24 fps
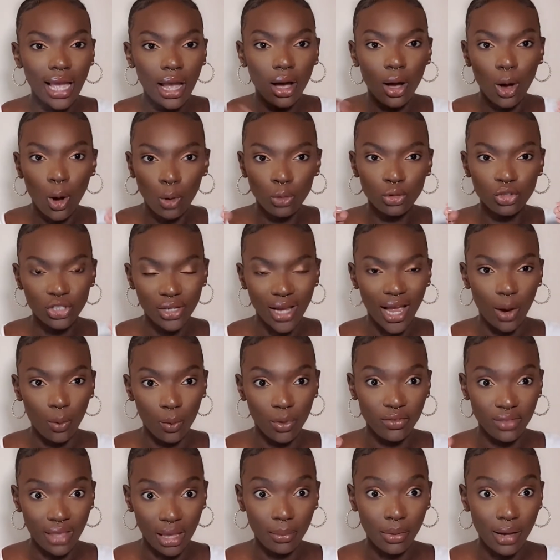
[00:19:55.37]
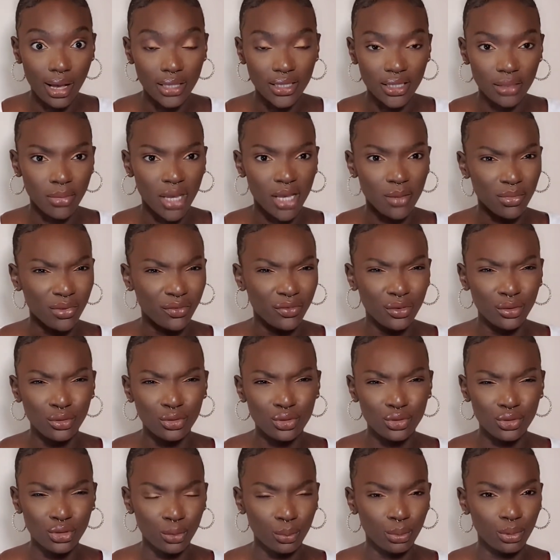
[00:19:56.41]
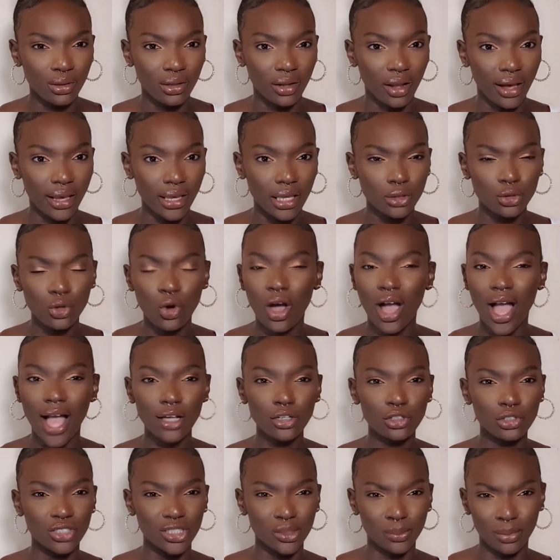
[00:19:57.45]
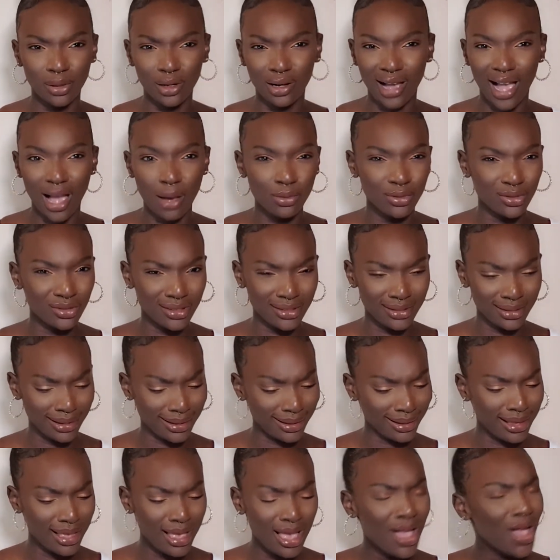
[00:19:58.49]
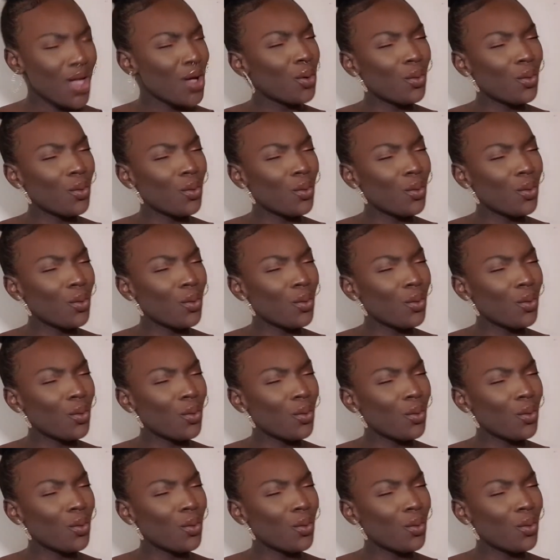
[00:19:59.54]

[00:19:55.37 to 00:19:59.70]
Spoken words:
that whole chat with that person made me feel super like not anxious, but I was just like,